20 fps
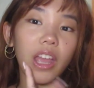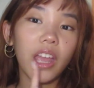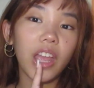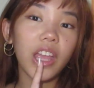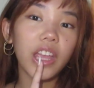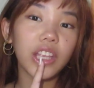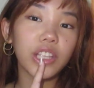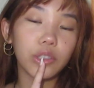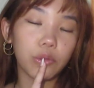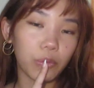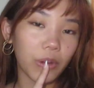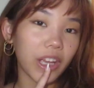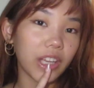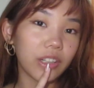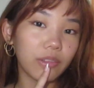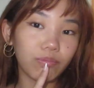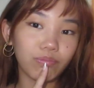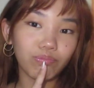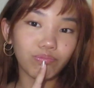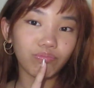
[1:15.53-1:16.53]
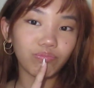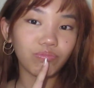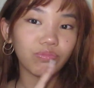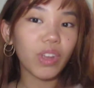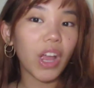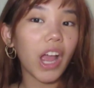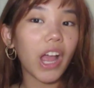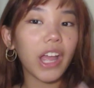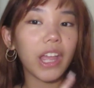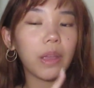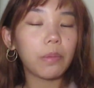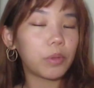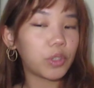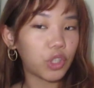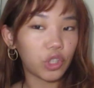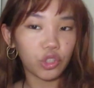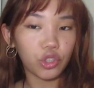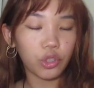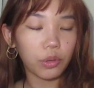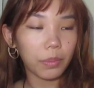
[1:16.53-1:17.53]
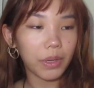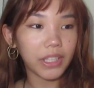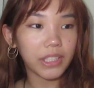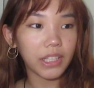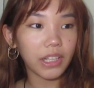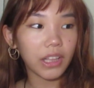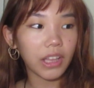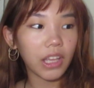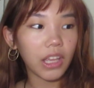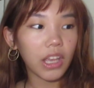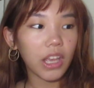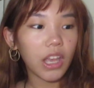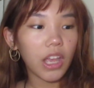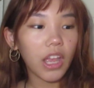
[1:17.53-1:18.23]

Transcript: it's red. I am a ginger basically,